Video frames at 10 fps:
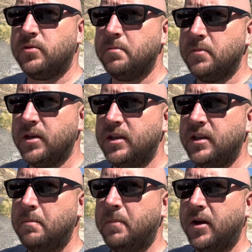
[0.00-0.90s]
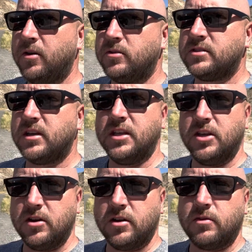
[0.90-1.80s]
million barrels a
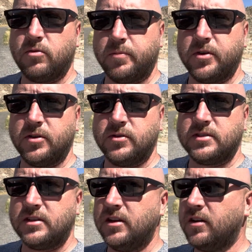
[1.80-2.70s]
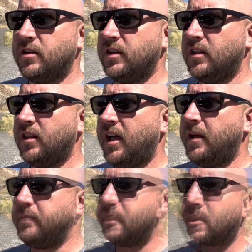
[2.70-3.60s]
year were produced here in lime.